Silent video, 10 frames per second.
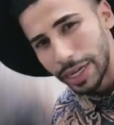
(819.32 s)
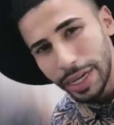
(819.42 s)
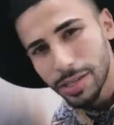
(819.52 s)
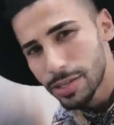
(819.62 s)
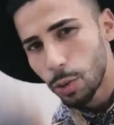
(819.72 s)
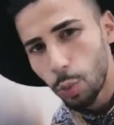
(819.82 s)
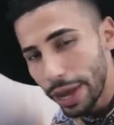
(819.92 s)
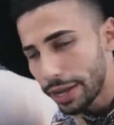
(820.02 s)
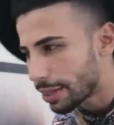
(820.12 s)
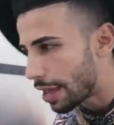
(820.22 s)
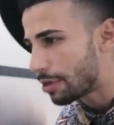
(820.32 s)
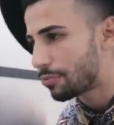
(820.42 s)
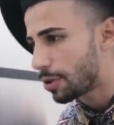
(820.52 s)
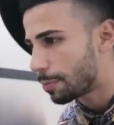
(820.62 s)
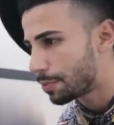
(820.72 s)
he needs to wake the
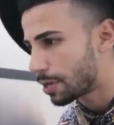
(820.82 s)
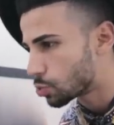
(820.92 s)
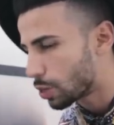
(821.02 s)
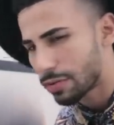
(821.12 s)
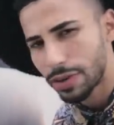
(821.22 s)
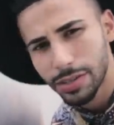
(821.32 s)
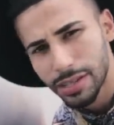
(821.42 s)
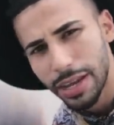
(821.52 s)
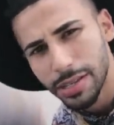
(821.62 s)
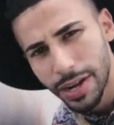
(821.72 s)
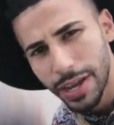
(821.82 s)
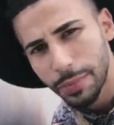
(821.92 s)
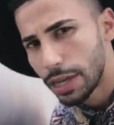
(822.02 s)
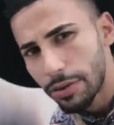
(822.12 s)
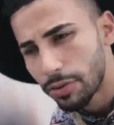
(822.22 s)
F up because whenever I say his name,
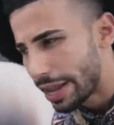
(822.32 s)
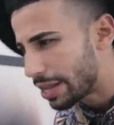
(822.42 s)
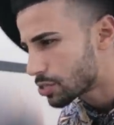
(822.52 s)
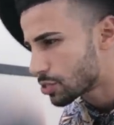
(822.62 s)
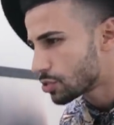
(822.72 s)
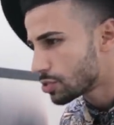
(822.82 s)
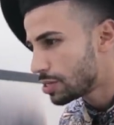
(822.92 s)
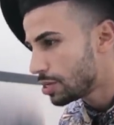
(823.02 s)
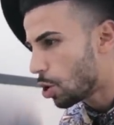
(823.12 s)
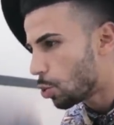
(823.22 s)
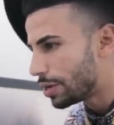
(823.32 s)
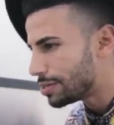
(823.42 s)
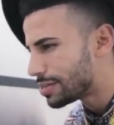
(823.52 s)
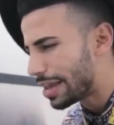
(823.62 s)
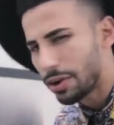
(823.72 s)
he never answers, he
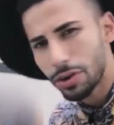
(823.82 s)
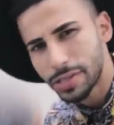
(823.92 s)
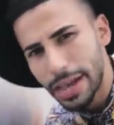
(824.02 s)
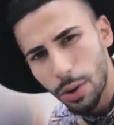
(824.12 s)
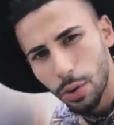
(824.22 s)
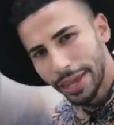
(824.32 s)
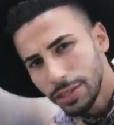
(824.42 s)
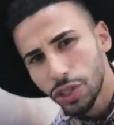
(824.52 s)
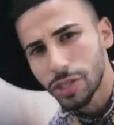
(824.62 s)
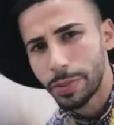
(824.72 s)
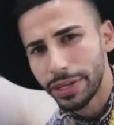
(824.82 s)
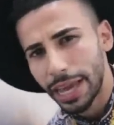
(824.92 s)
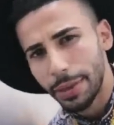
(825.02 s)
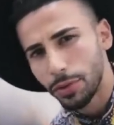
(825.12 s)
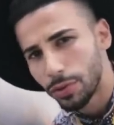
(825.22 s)
always airs out. He's just been
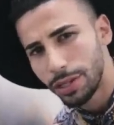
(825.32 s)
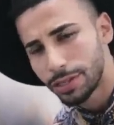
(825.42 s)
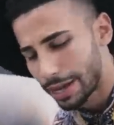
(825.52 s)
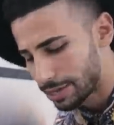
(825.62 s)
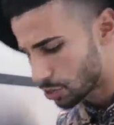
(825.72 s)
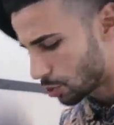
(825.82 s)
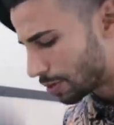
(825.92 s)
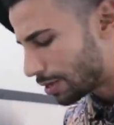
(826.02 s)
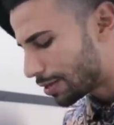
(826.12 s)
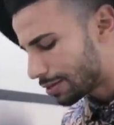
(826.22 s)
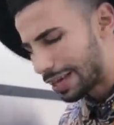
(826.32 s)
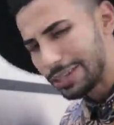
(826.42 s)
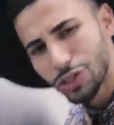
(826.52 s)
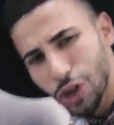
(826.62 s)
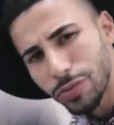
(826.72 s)
getting me really tight, so he
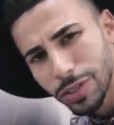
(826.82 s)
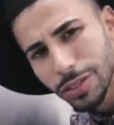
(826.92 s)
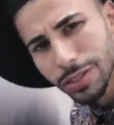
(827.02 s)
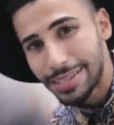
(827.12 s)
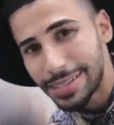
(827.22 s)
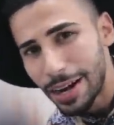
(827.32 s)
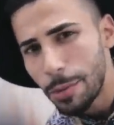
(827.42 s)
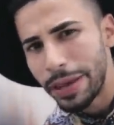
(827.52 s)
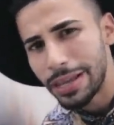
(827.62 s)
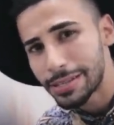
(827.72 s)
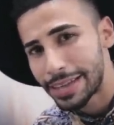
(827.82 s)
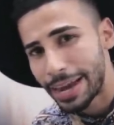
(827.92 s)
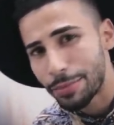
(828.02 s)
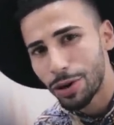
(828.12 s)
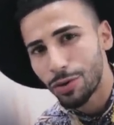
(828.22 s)
deserves this. I set up his
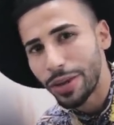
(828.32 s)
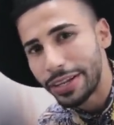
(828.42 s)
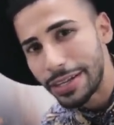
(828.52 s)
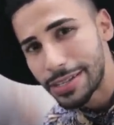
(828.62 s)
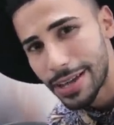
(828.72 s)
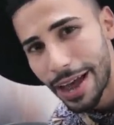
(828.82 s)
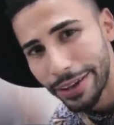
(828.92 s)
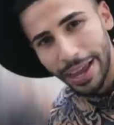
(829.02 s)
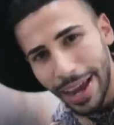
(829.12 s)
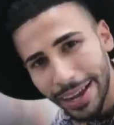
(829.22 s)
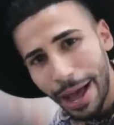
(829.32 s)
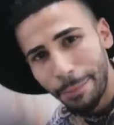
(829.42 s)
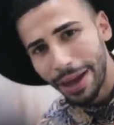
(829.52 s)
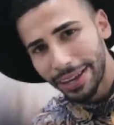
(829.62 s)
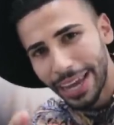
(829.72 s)
camera already inside, and I
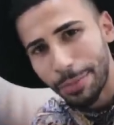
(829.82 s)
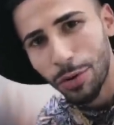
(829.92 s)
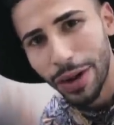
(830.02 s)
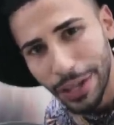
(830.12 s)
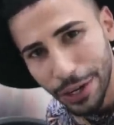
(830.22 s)
got my camera right